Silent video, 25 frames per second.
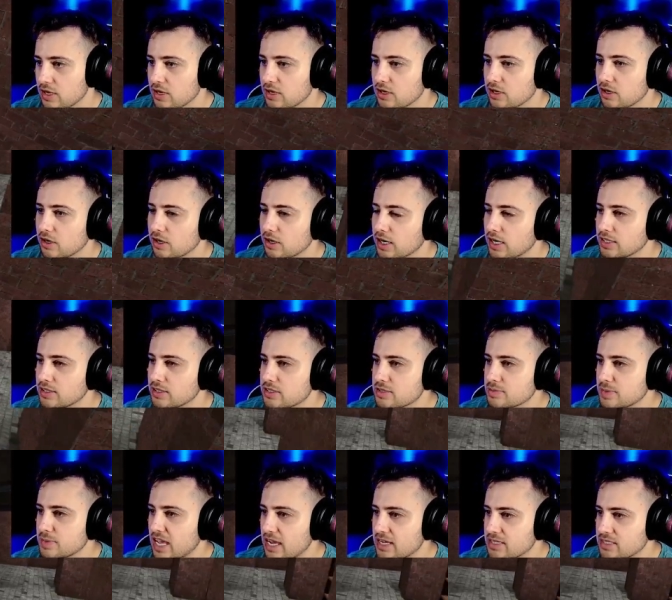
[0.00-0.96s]
Alright, and some
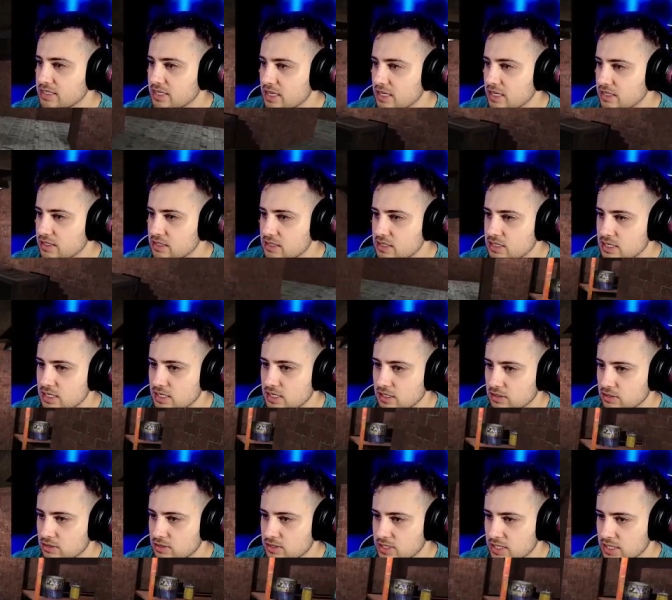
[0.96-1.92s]
gas cans, and
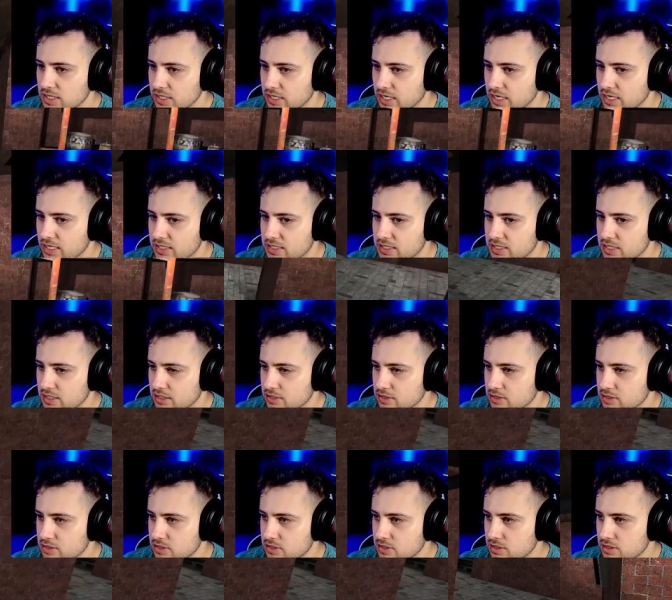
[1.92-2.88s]
looks like an exit
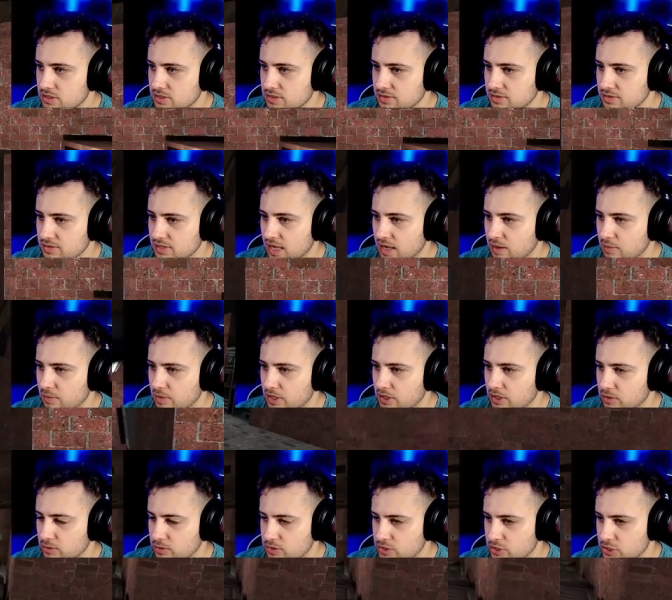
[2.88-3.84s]
is that way,
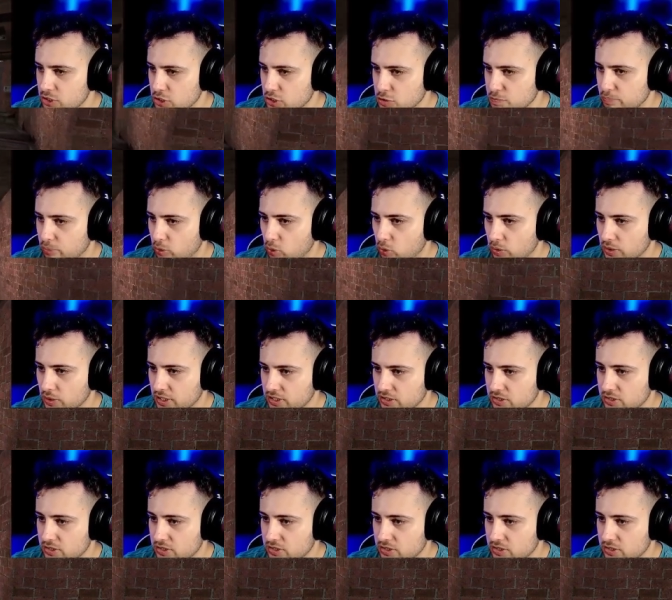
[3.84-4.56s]
or is it just pointing